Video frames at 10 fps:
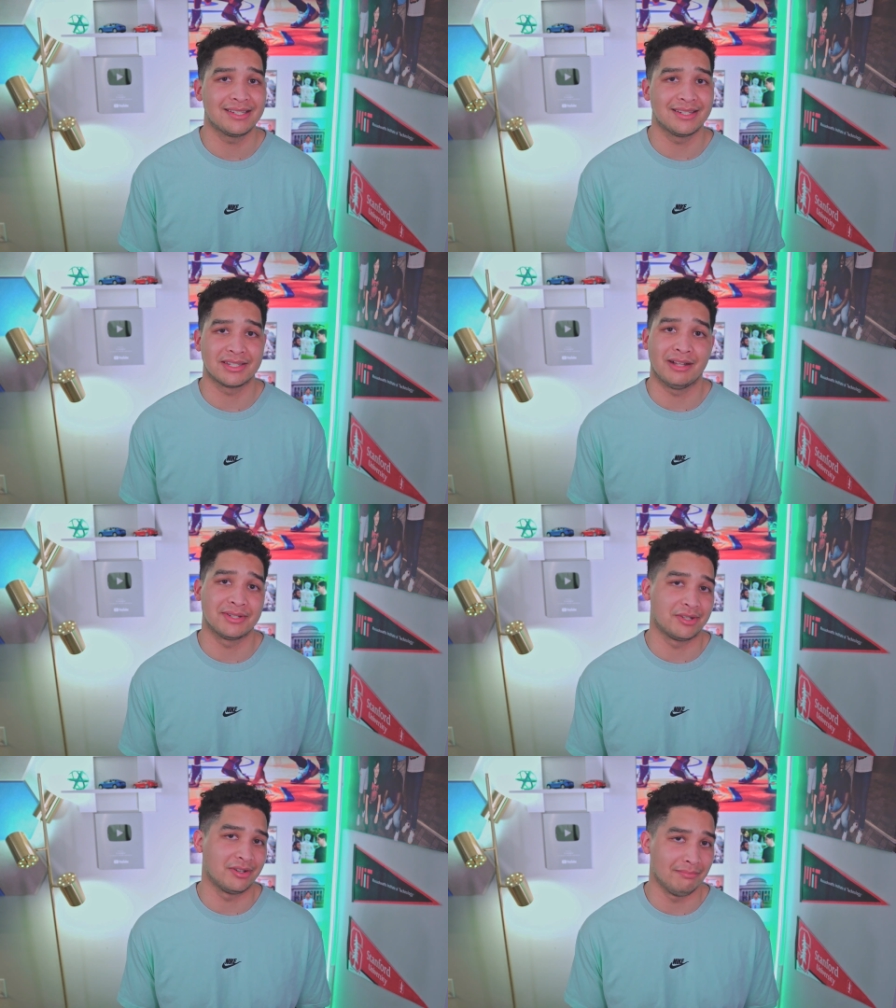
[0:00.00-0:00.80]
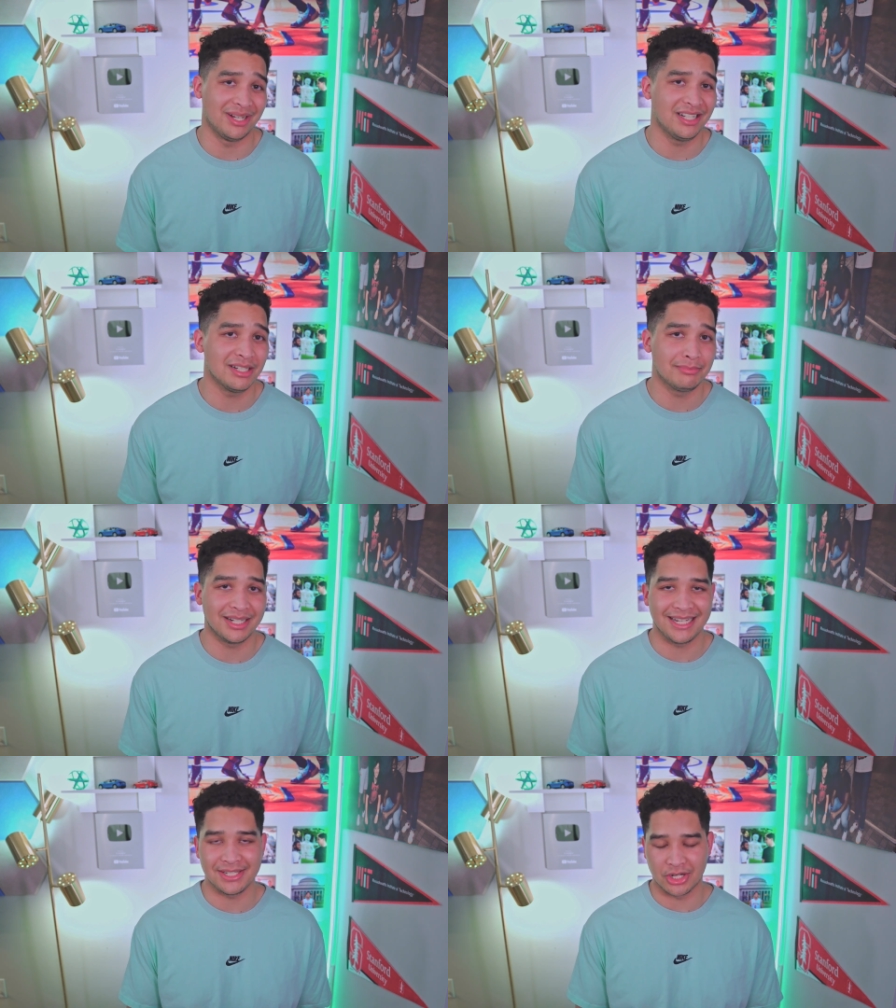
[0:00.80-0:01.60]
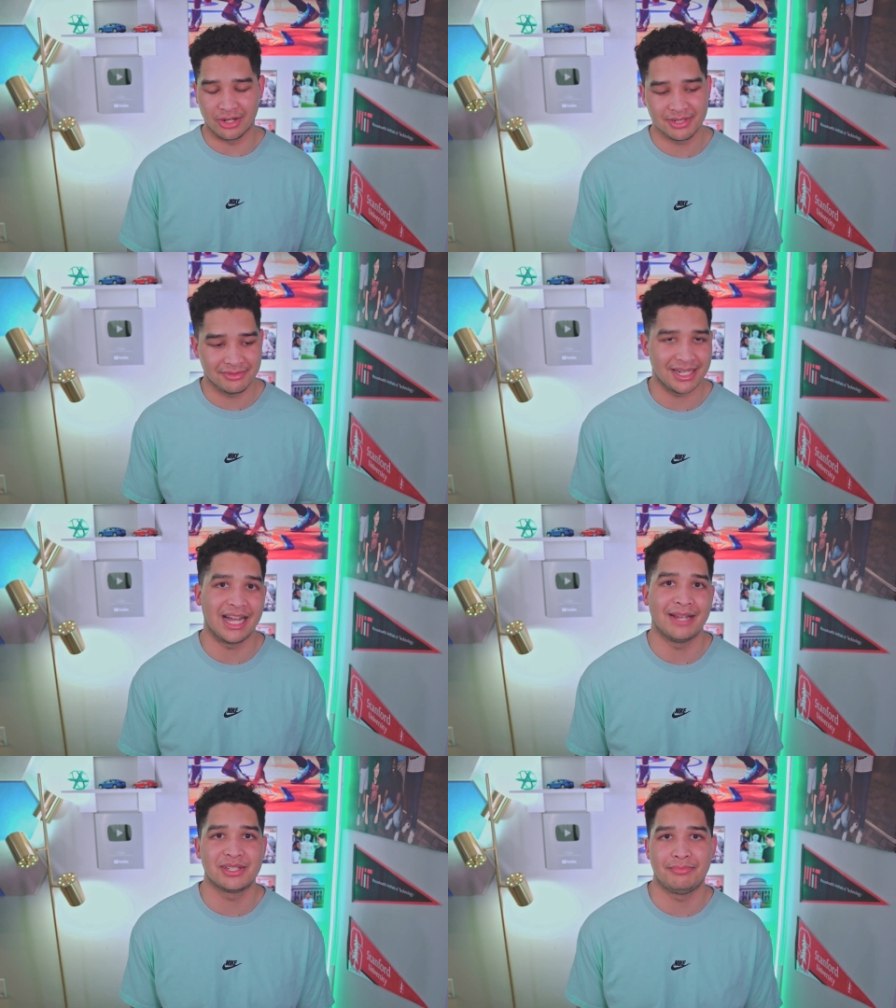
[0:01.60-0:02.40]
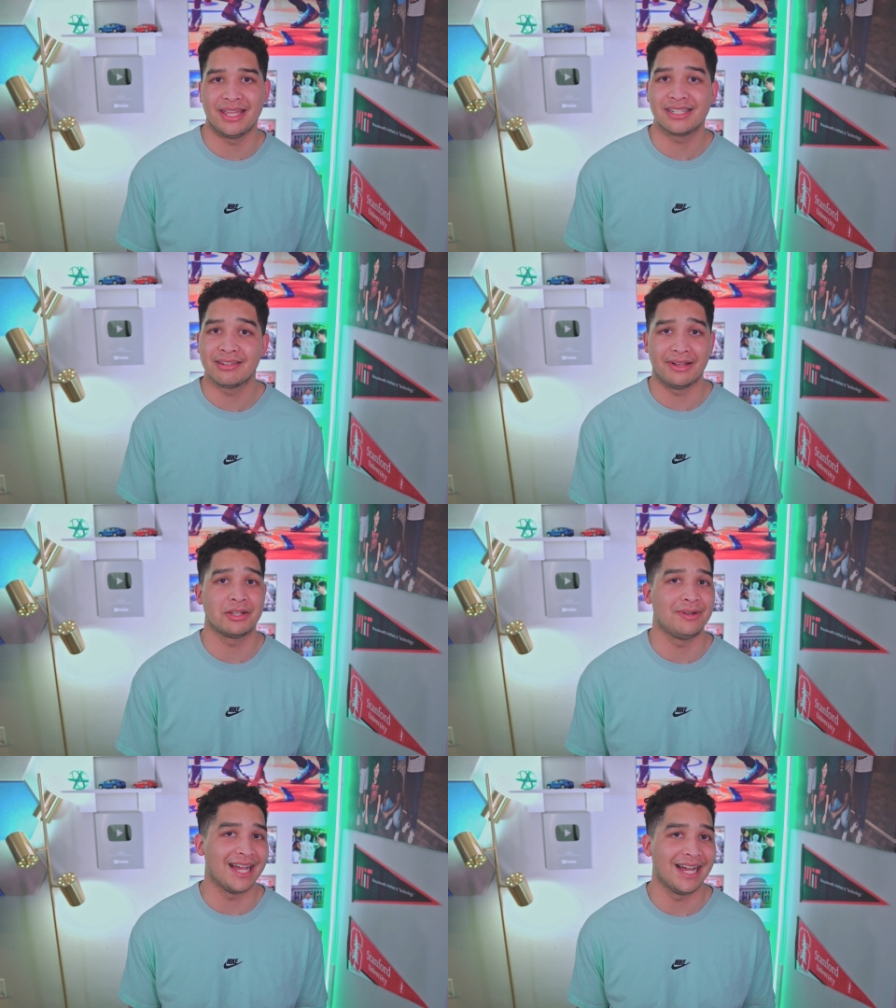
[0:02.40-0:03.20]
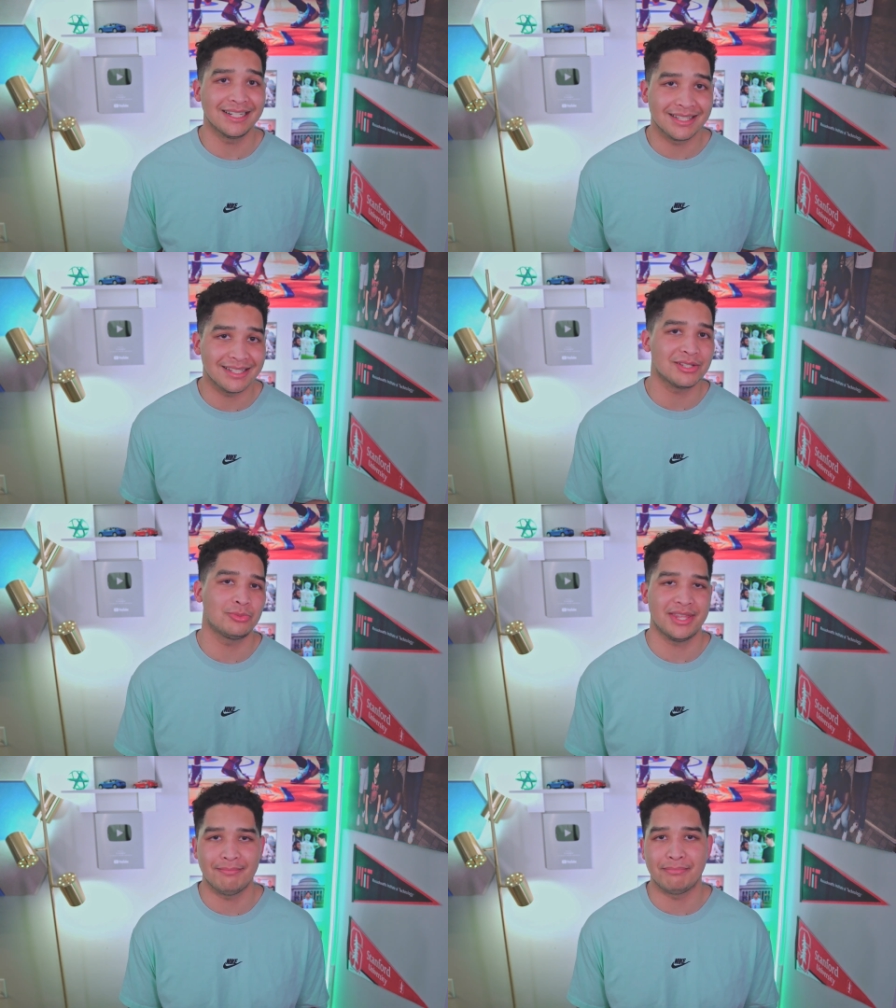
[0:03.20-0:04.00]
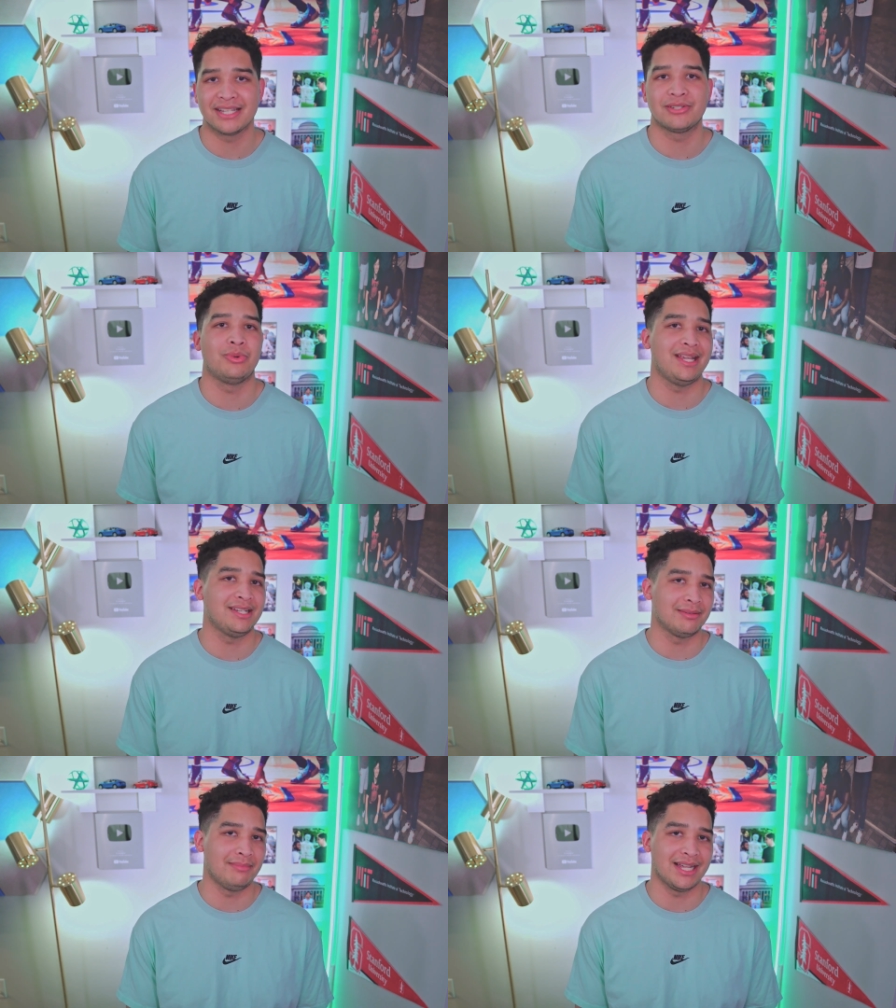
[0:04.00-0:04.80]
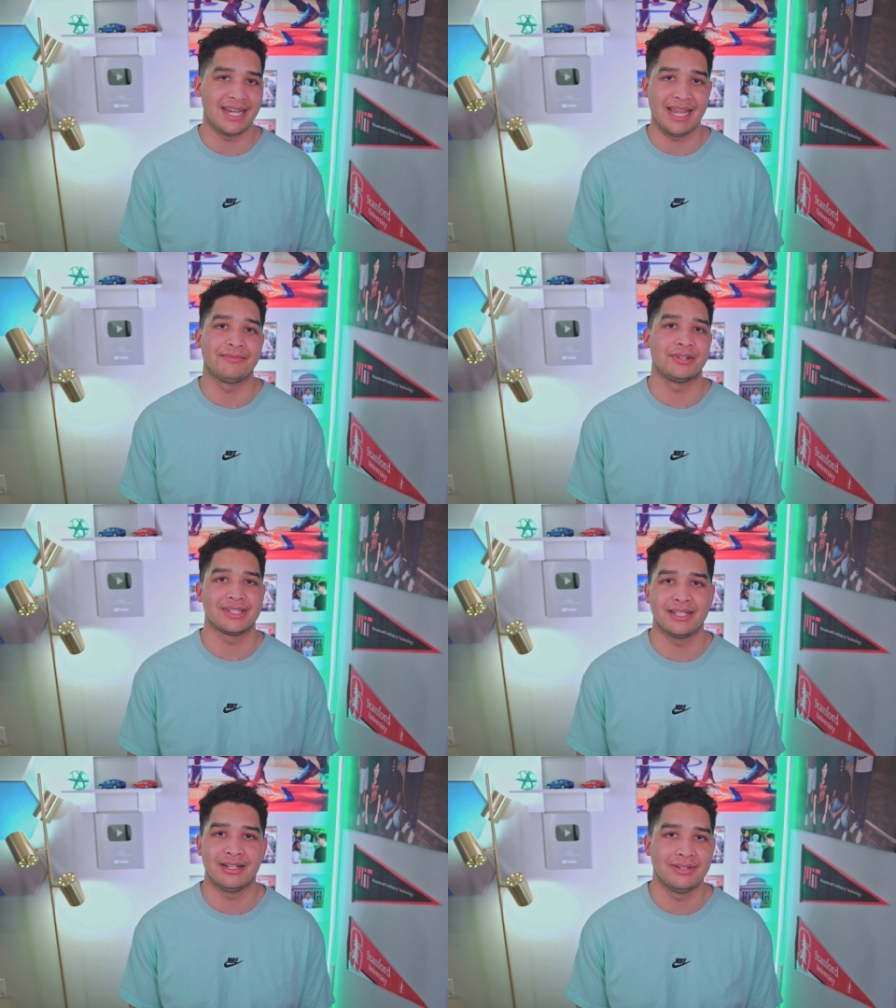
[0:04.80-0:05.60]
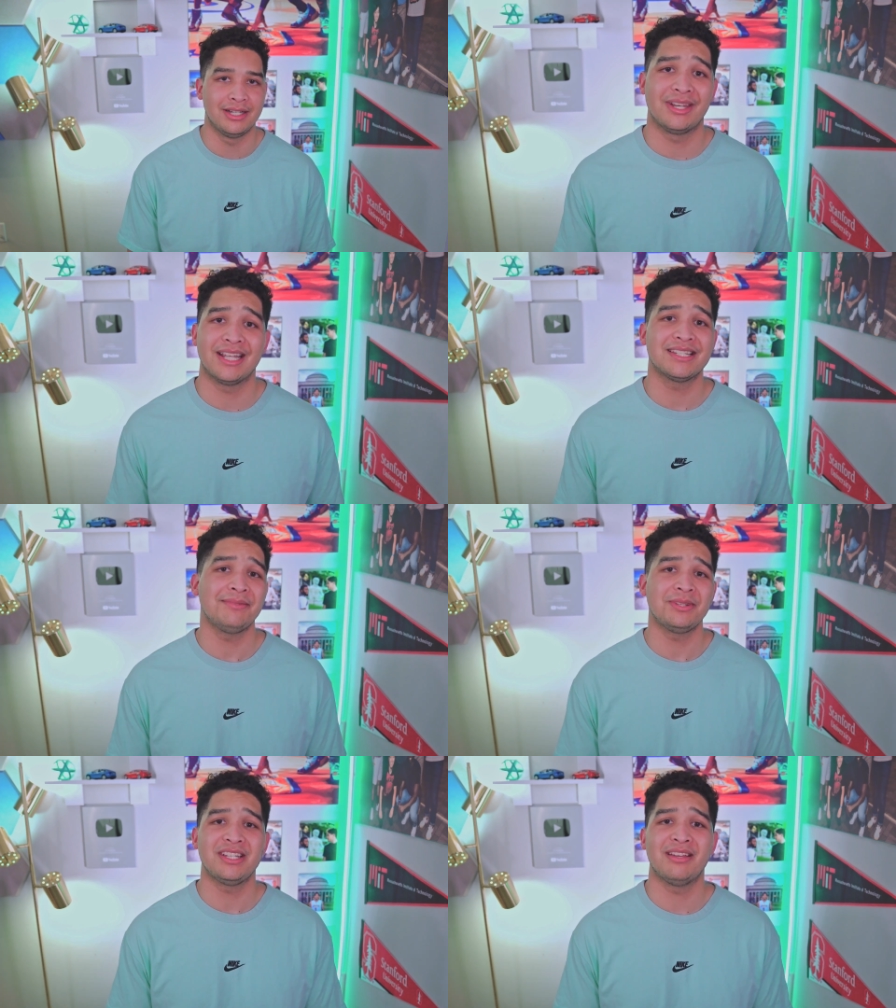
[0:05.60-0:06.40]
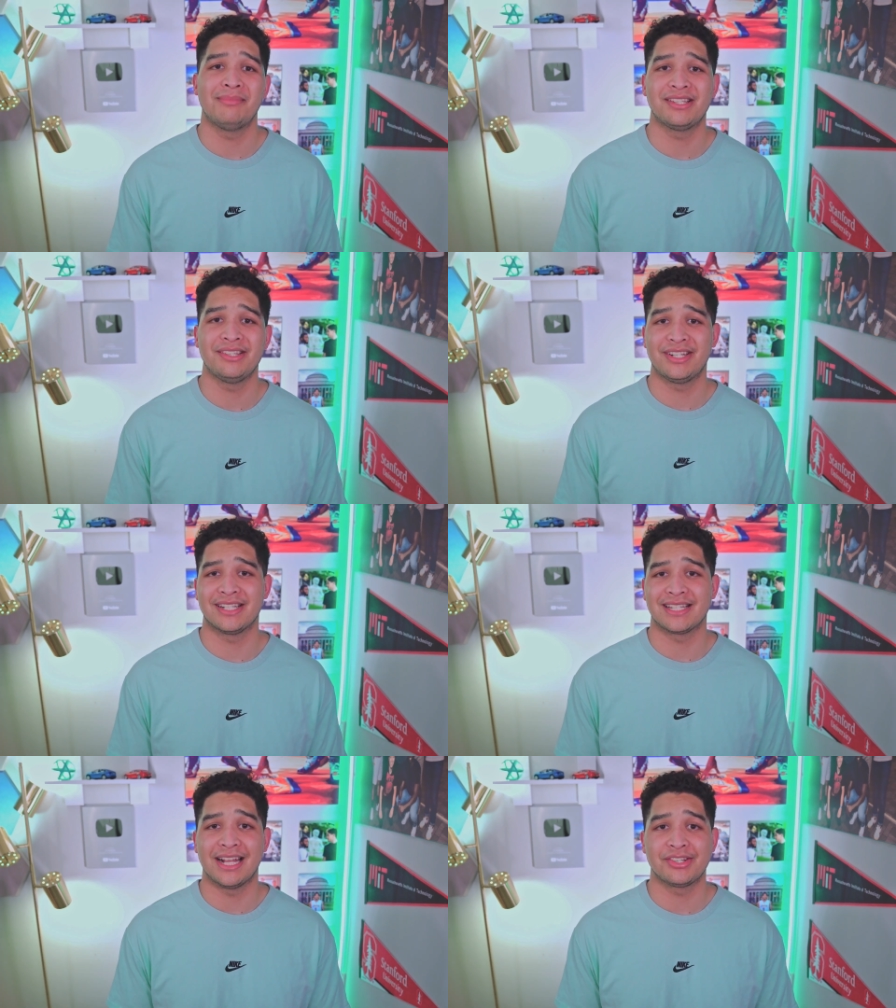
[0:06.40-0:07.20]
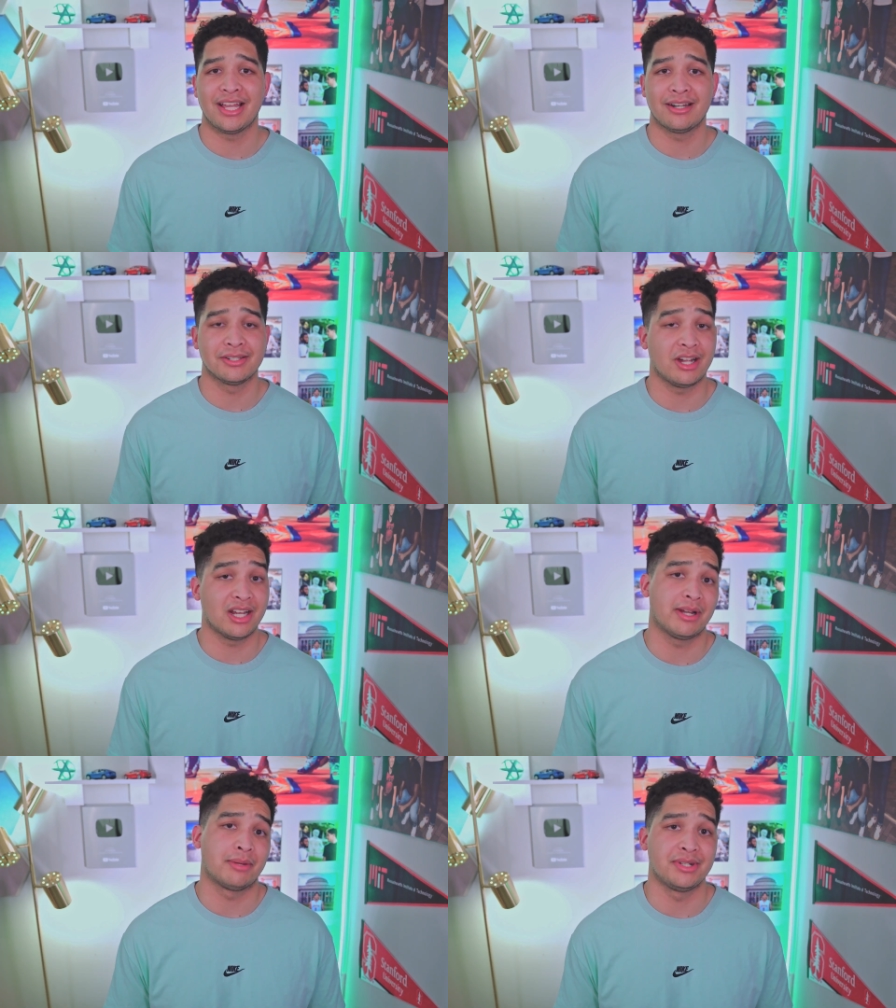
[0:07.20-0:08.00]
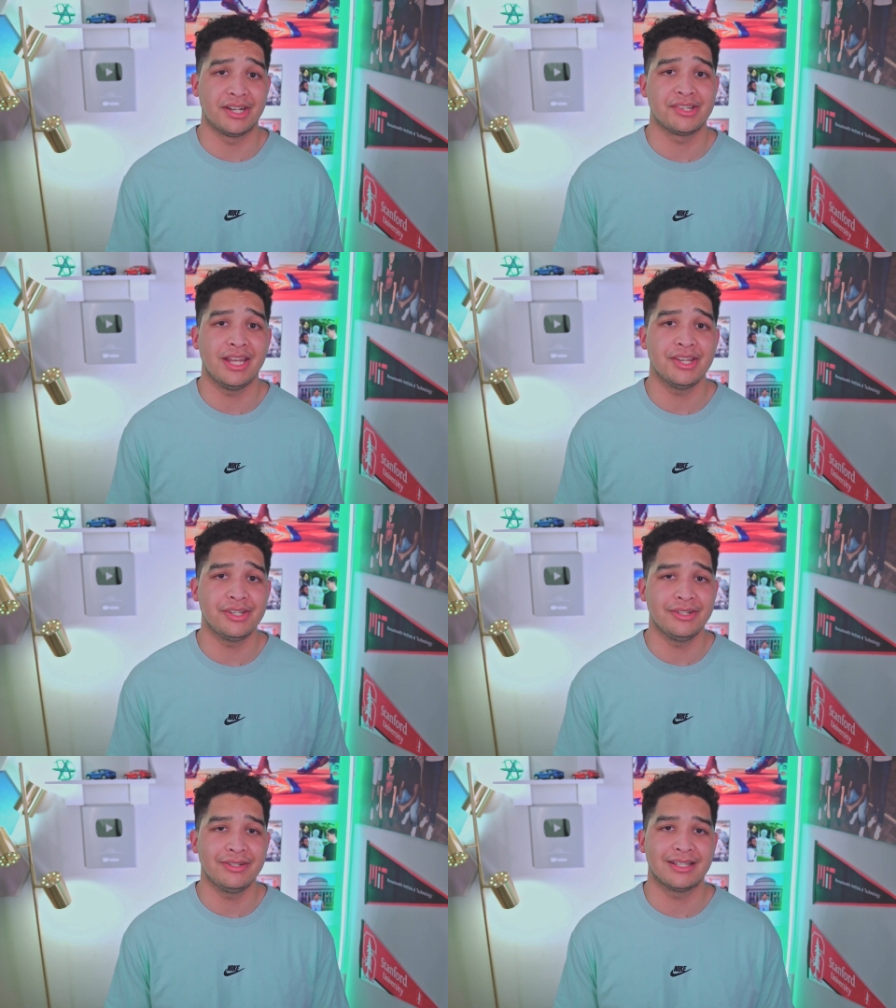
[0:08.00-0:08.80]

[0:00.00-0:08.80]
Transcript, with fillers: to solve a certain bug, but in terms of time spent to value add, this is one of the best ways to make a name for yourself. So next time you see a message in a Slack channel talking about a production issue,